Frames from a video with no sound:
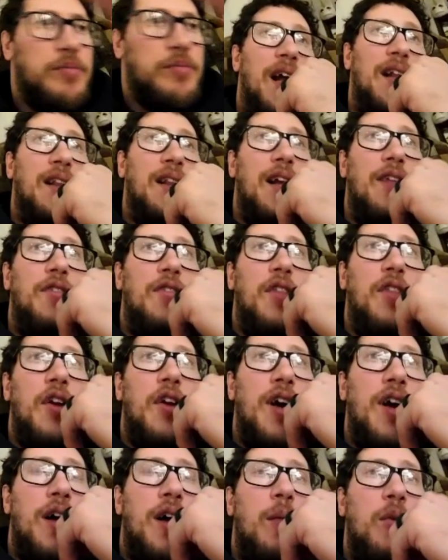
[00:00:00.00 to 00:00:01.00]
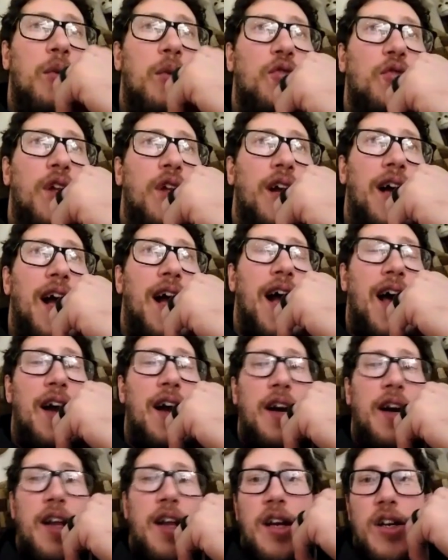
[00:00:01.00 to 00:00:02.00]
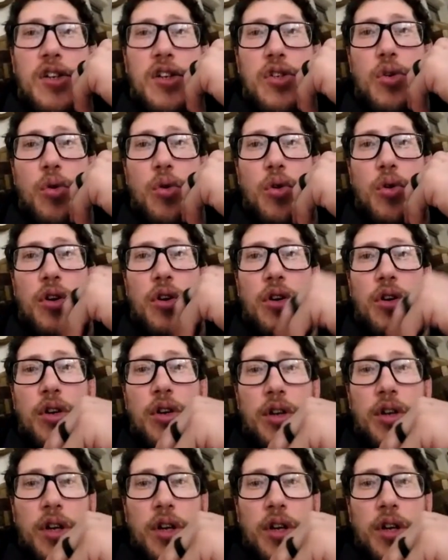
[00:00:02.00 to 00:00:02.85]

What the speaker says: When I left there, I almost feel like I had an eating disorder